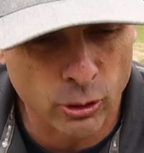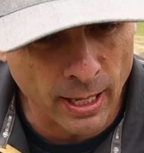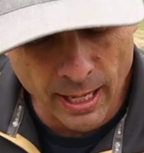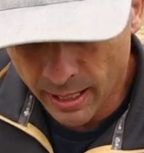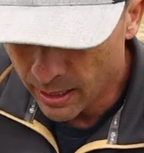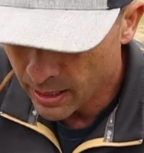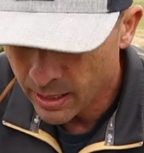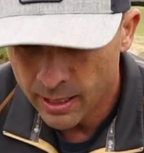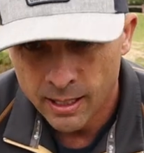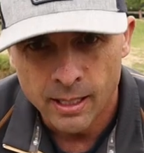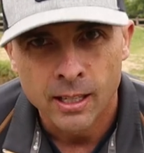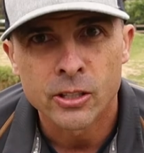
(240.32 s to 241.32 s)
trying to
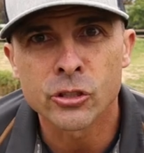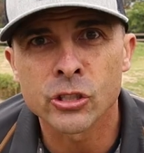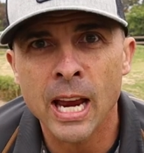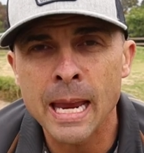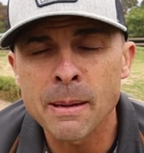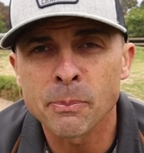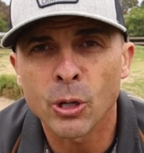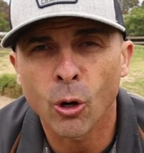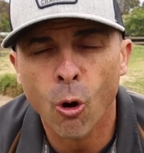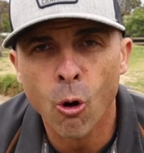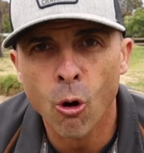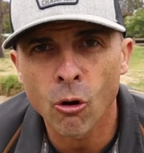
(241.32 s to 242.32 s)
shape your
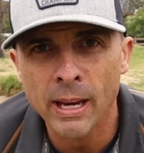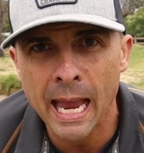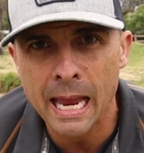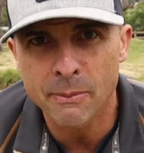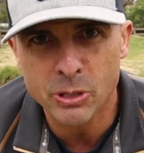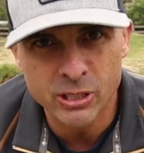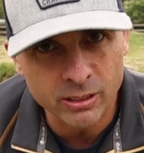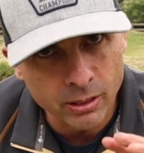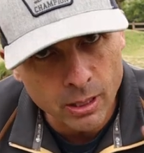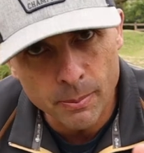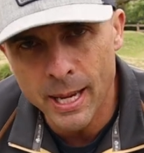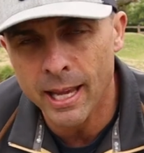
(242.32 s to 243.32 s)
whole game just a
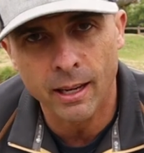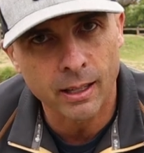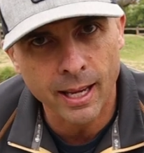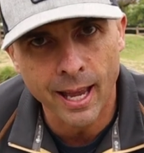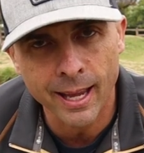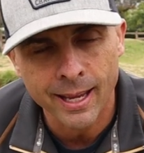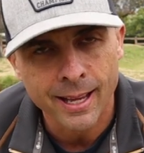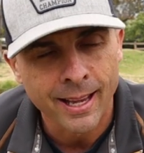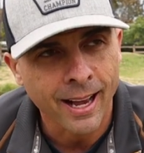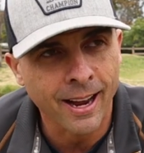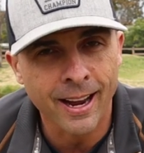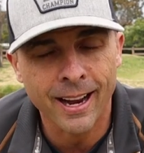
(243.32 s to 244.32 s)
little bit, okay?
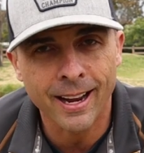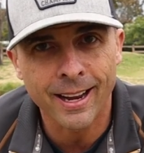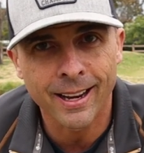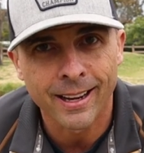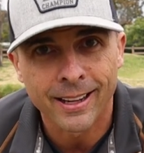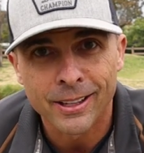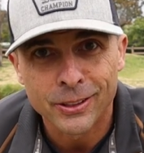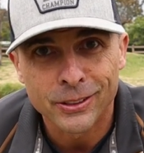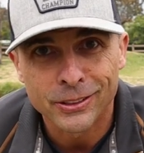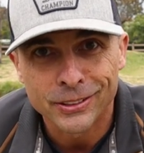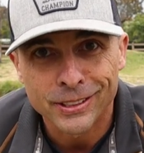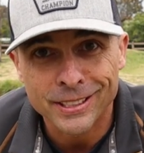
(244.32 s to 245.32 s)
Uh,
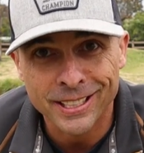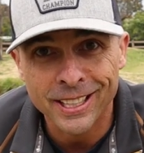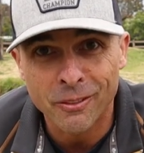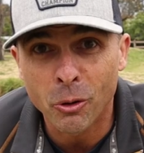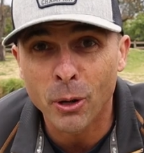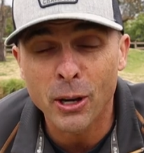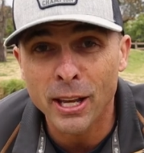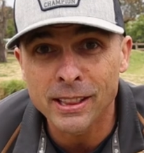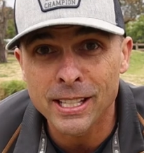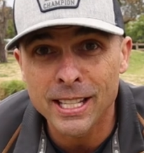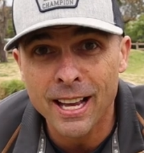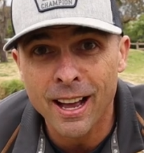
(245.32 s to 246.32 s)
let's hit it. We're gonna hit
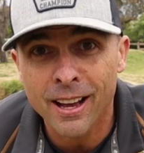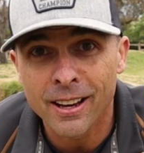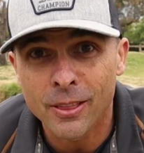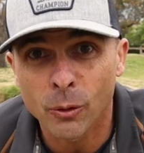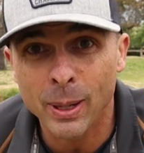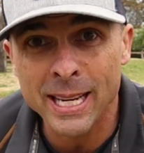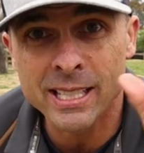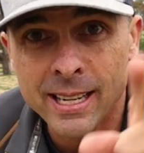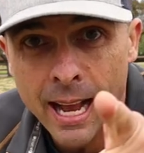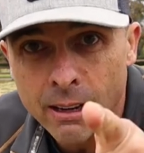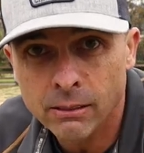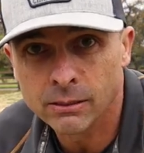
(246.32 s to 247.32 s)
the, uh, the range
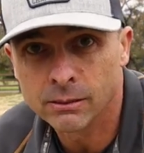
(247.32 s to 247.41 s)
now.